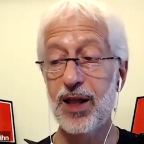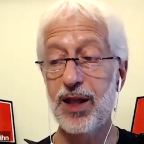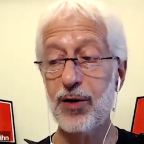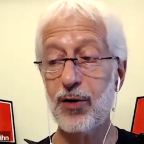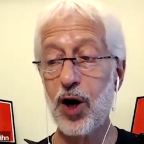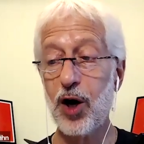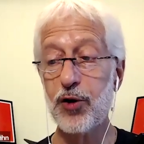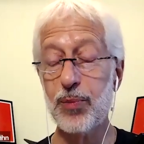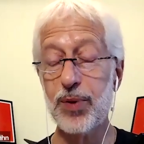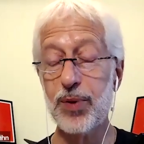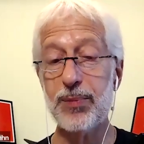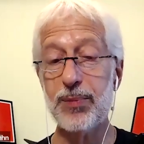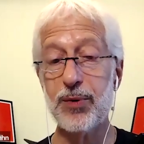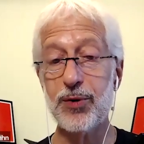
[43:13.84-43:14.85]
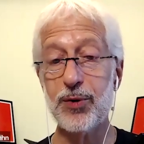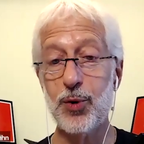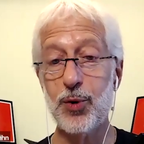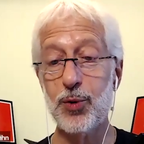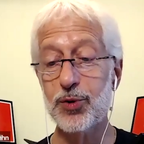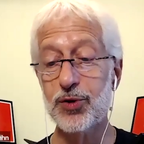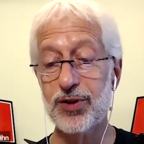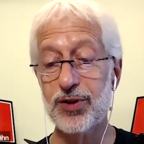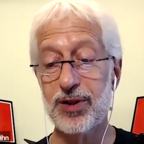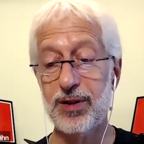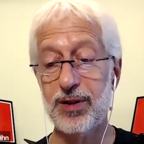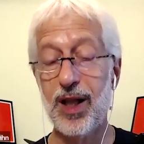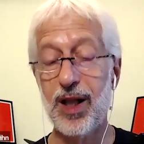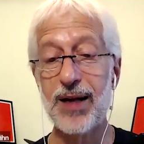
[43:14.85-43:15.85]
there are other people whose
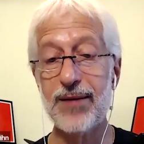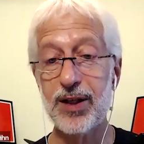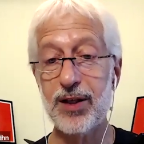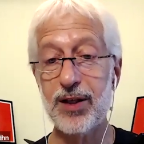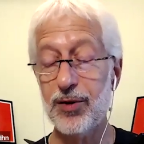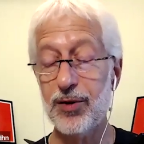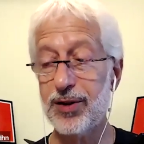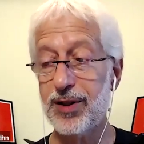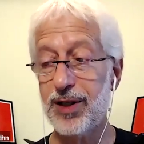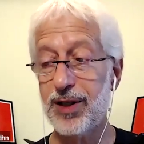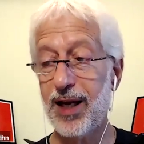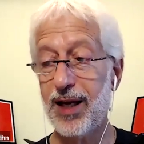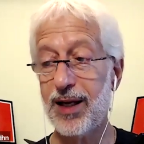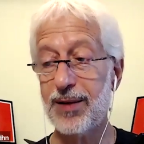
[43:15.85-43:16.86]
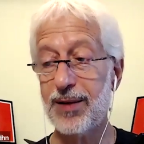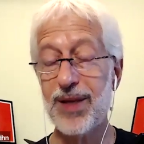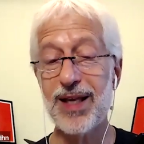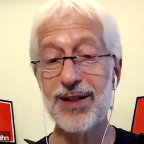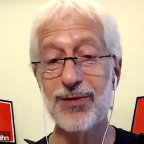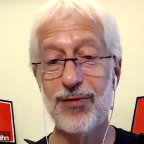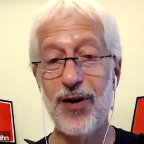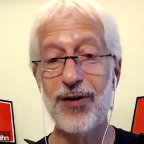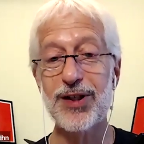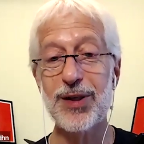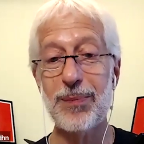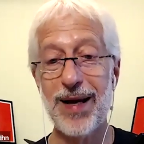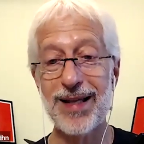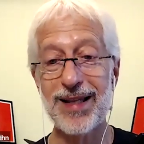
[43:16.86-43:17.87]
livelihood um, is very
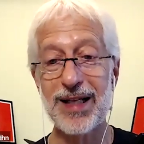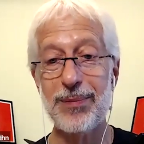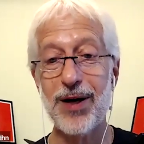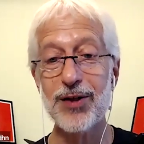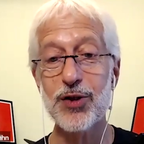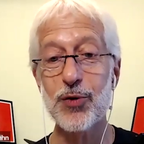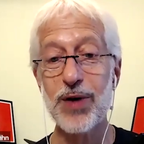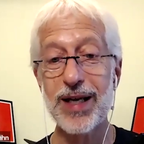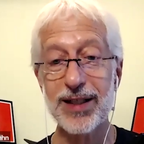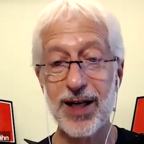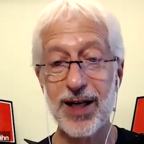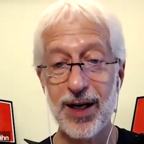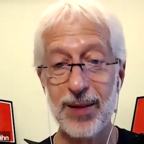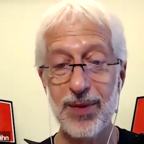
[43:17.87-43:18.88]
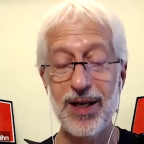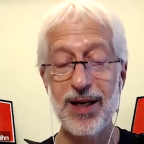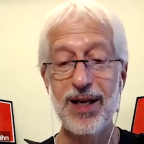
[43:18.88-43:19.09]
dependent upon your income.